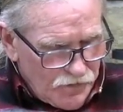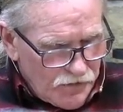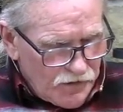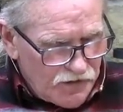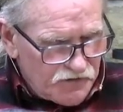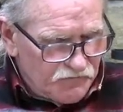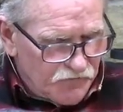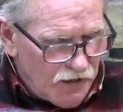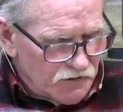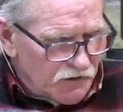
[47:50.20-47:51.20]
And then
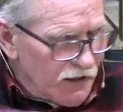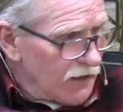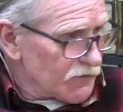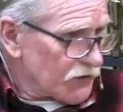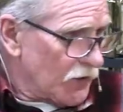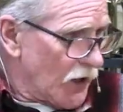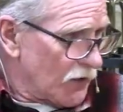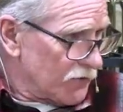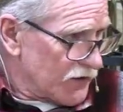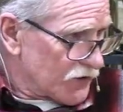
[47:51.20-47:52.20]
finally,
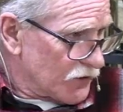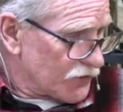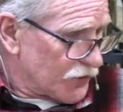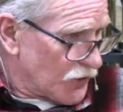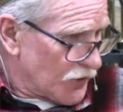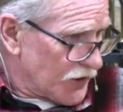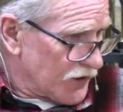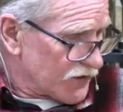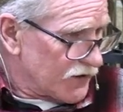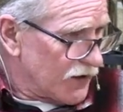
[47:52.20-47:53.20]
Absalom is going to turn
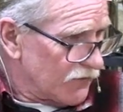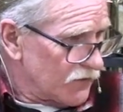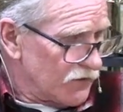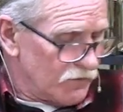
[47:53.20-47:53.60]
against David,